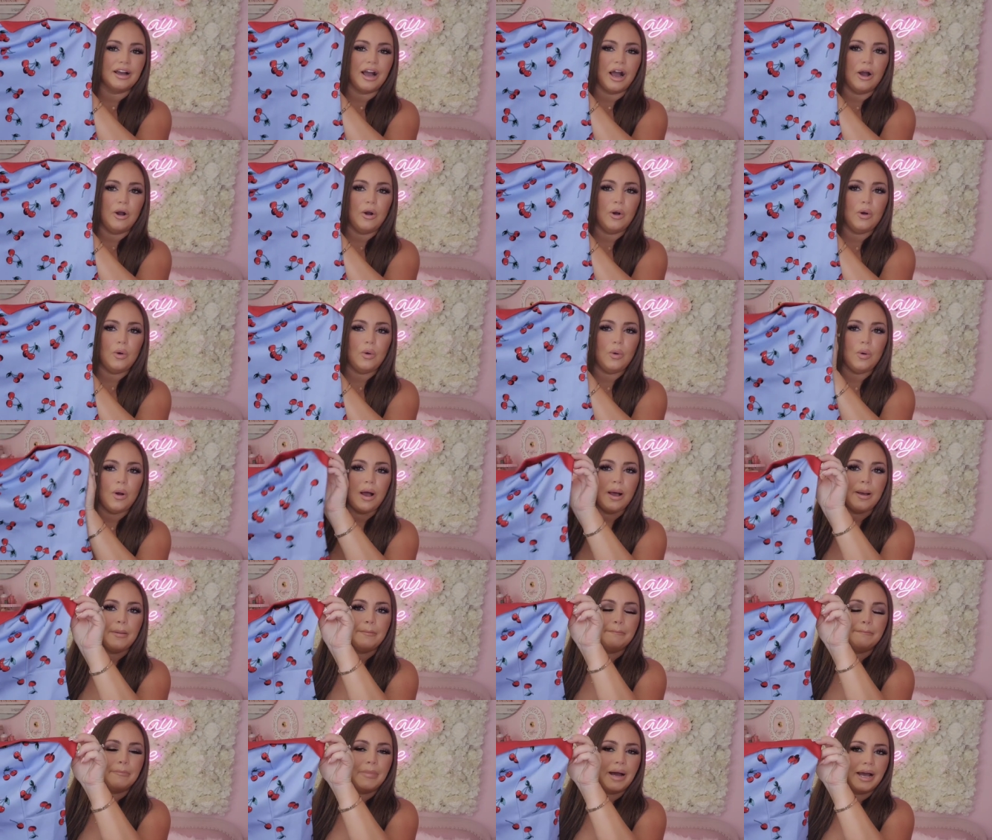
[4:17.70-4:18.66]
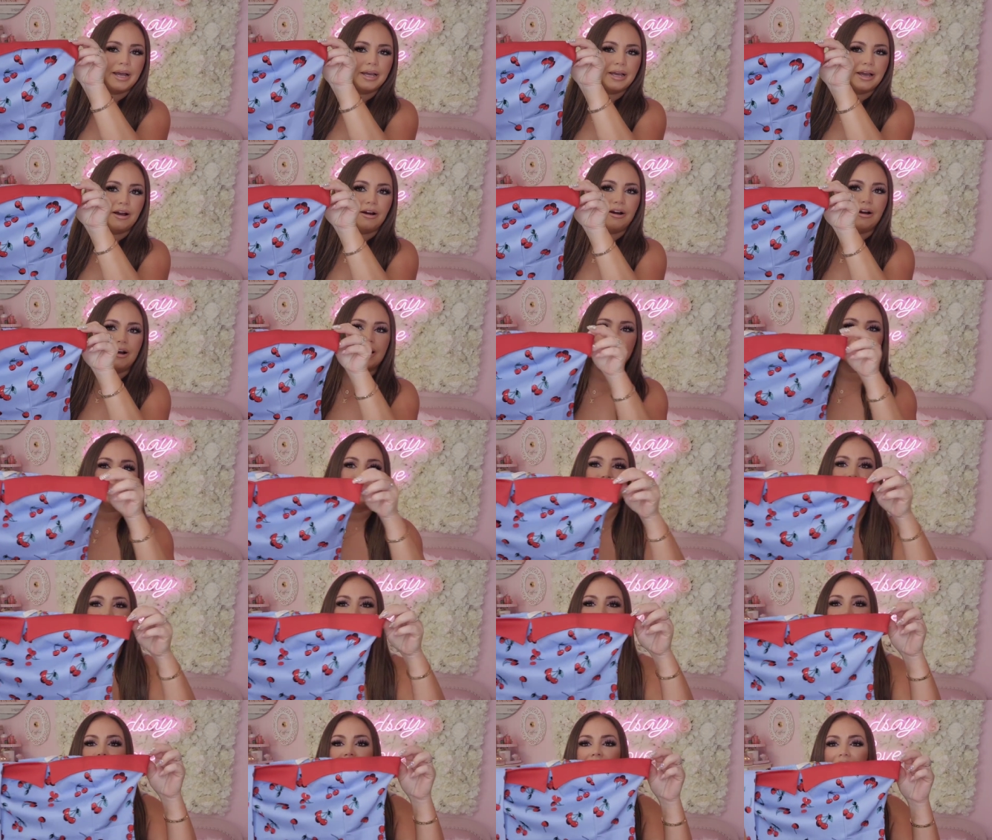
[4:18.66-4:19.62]
Oh my
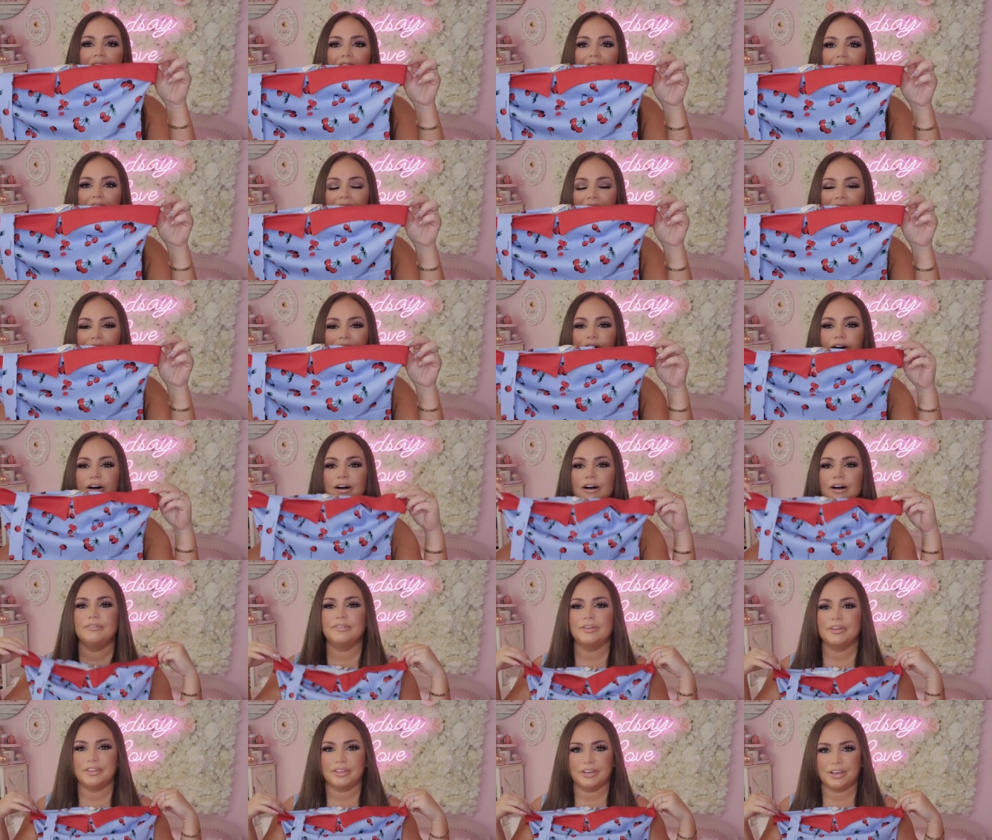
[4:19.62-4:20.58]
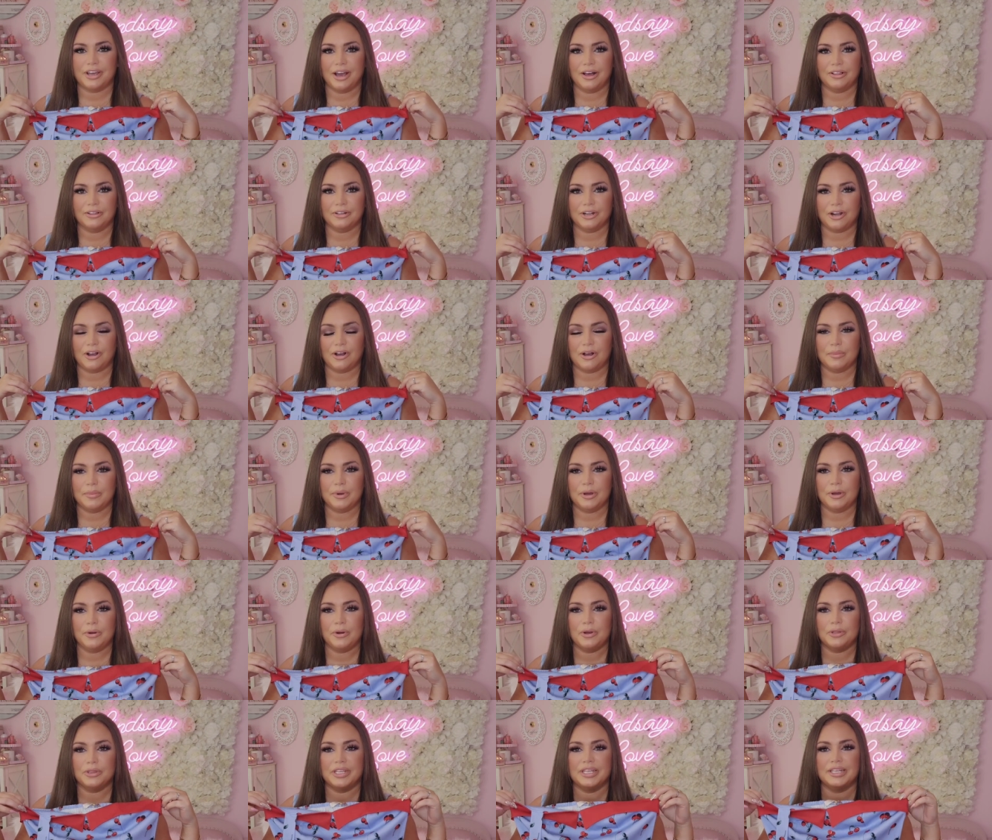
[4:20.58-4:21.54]
gosh. I love the color
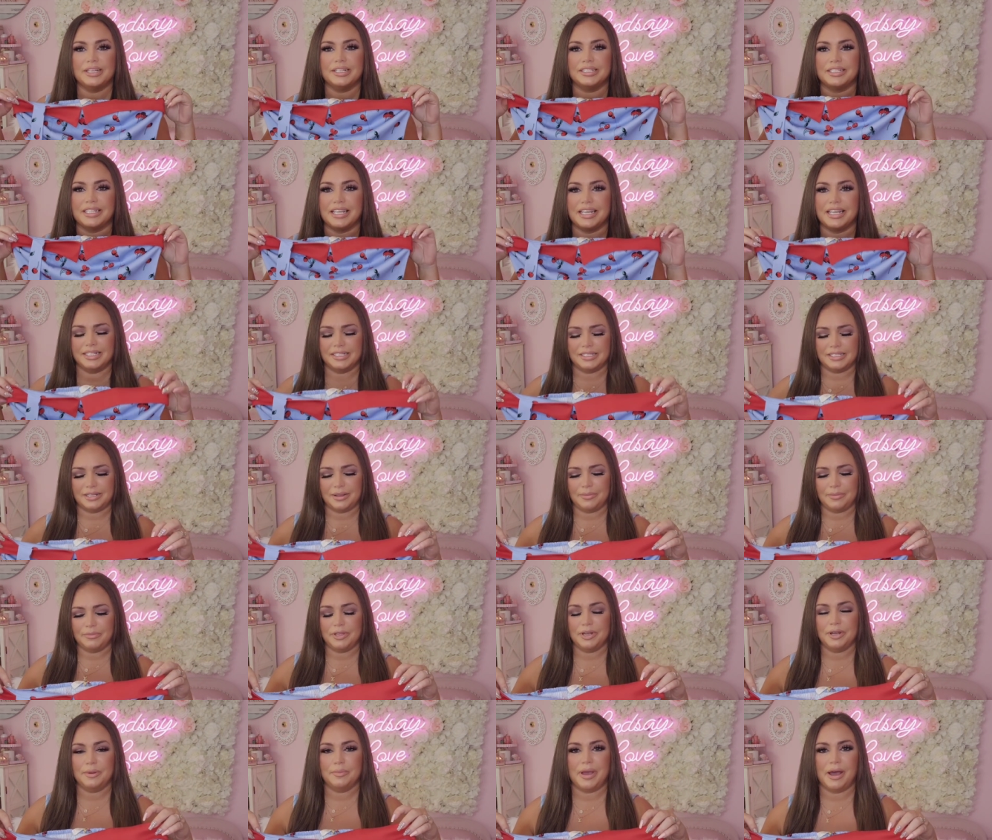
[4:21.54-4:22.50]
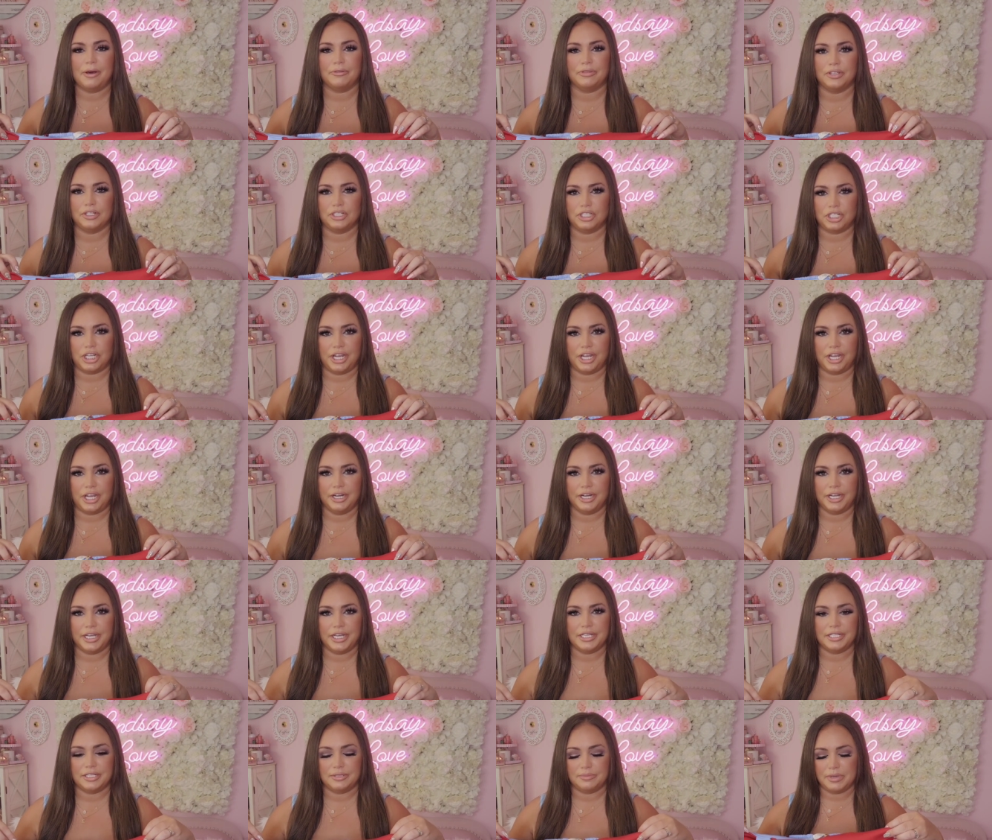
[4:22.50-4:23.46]
combo on this, and something about the
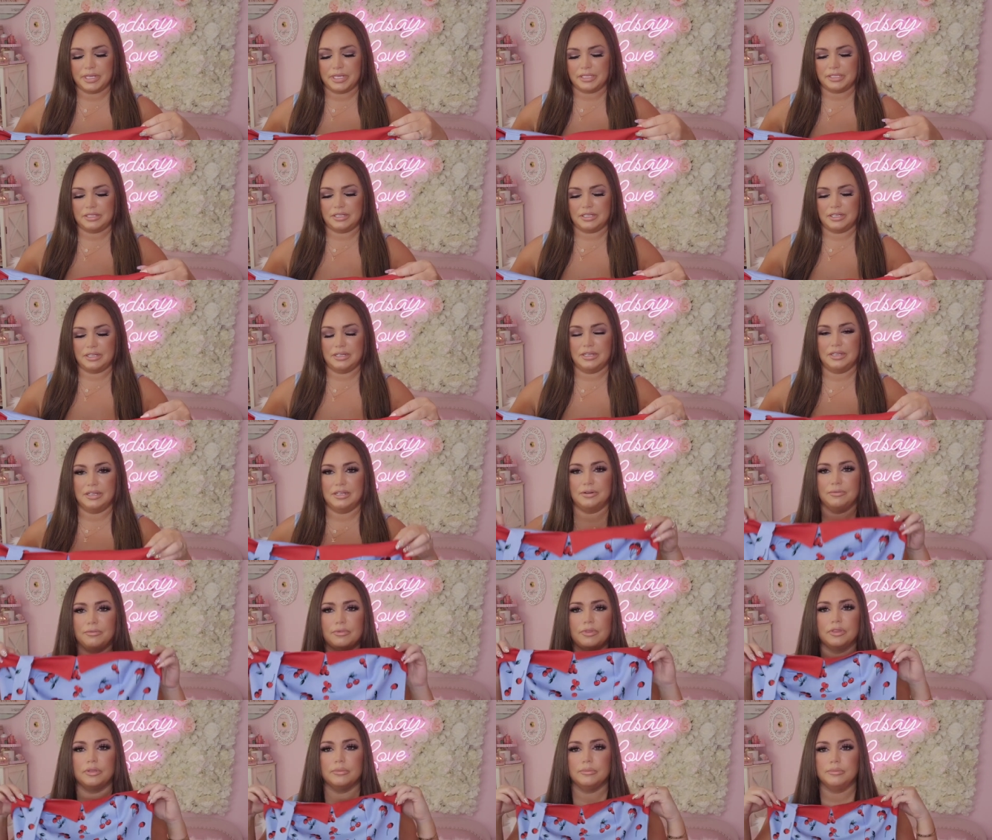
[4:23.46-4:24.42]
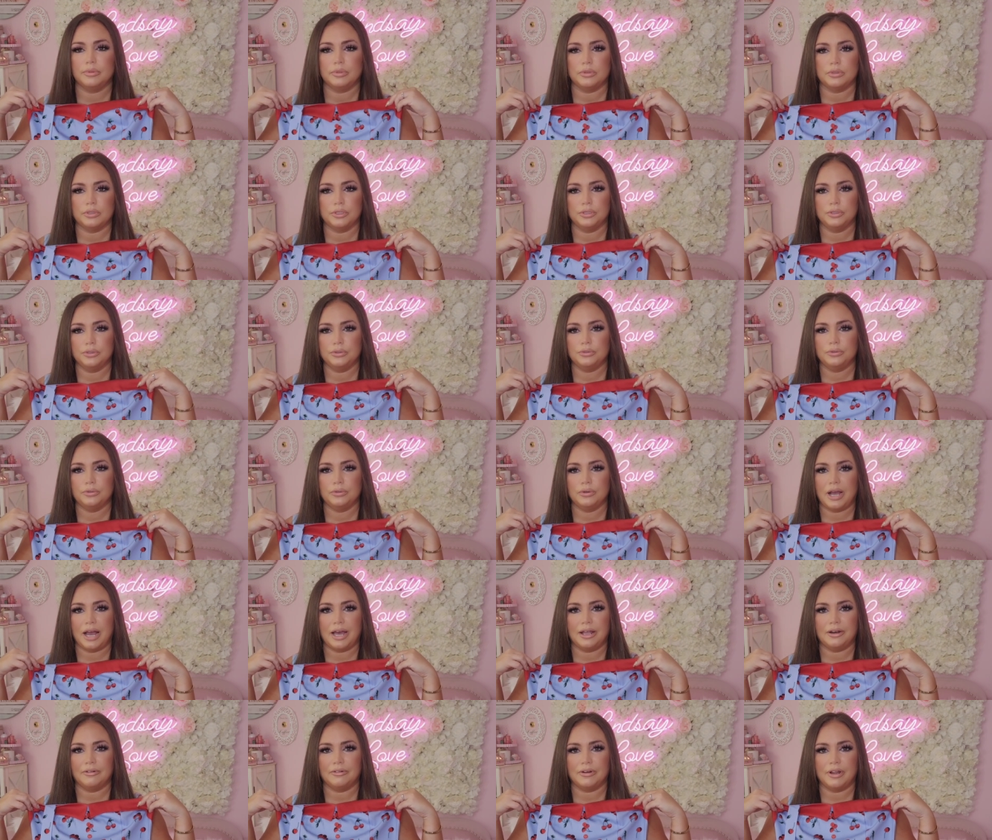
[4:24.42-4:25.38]
cherries mixed in with the blue.
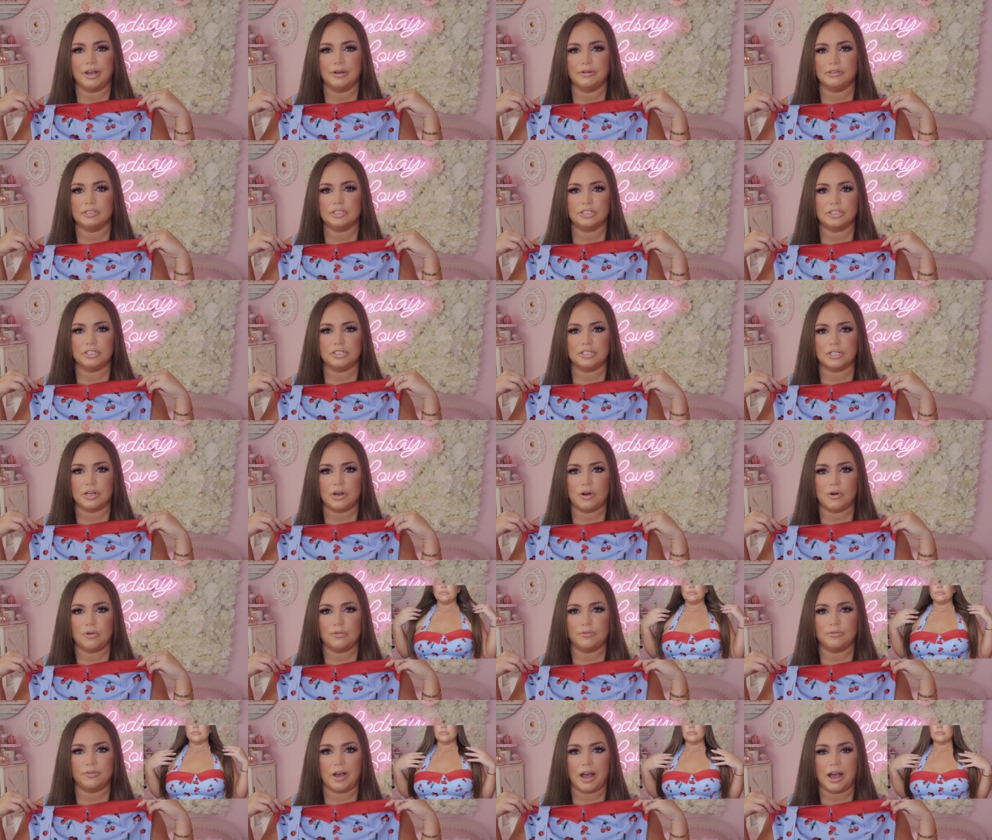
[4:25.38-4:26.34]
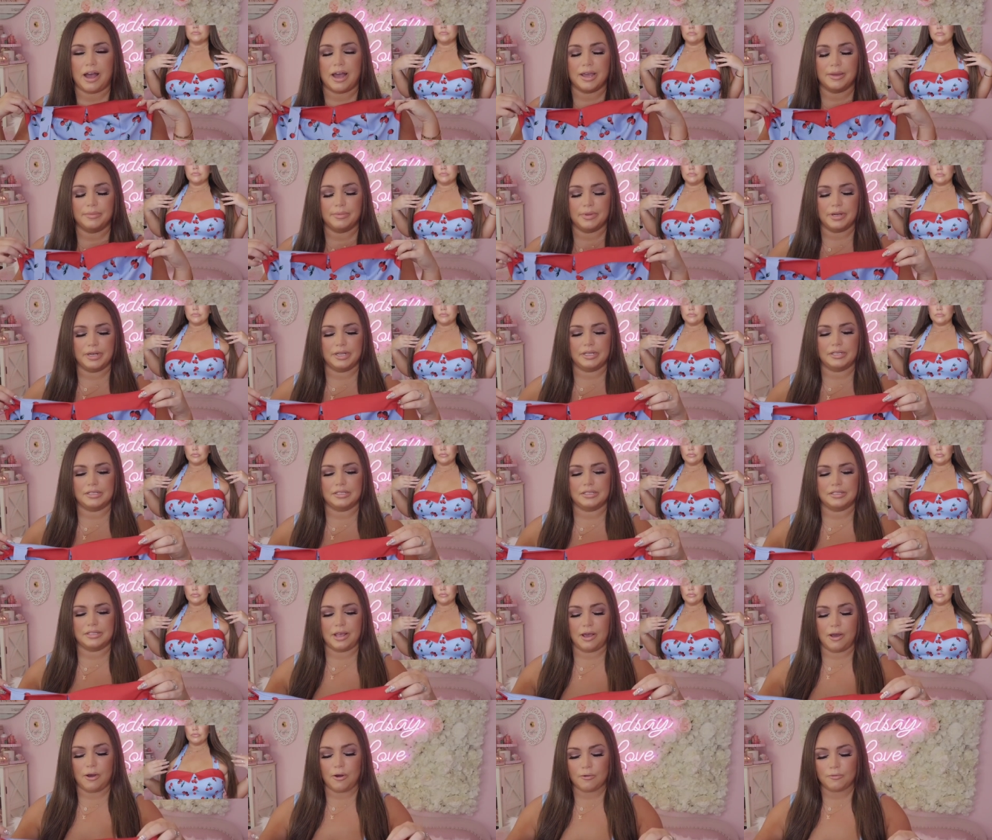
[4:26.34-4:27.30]
I don't know, it's just a whole vibe in
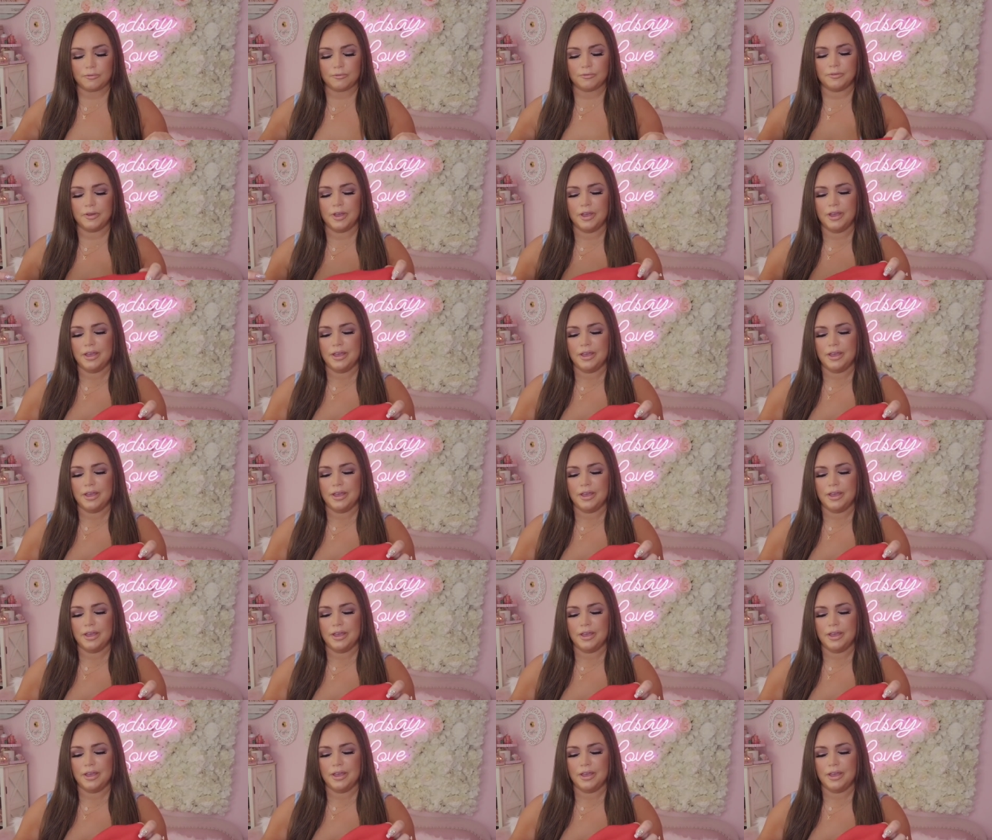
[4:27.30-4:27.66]
itself.